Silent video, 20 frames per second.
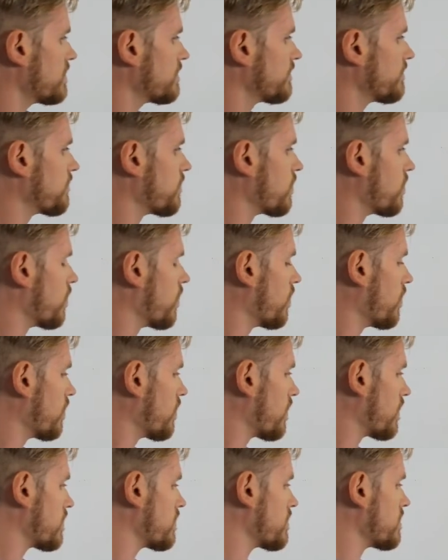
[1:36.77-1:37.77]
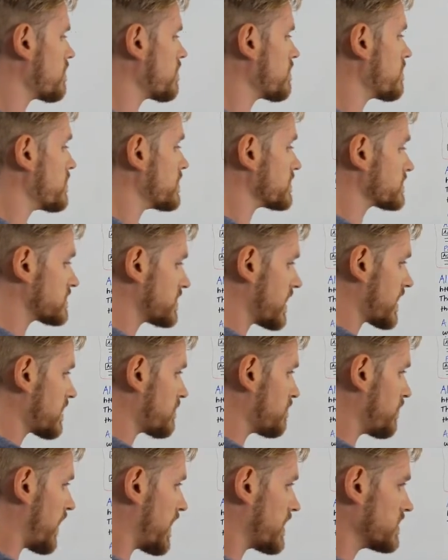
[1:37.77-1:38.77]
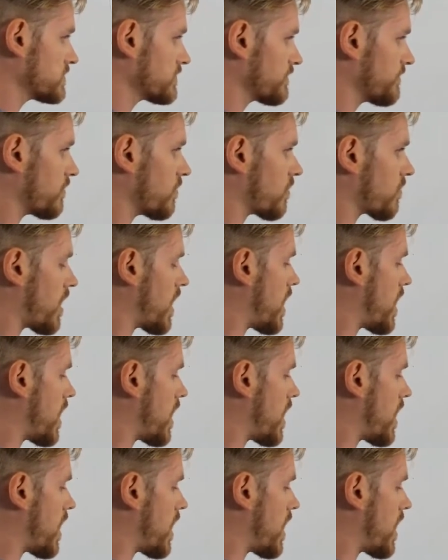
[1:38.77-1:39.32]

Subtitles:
For the second page, for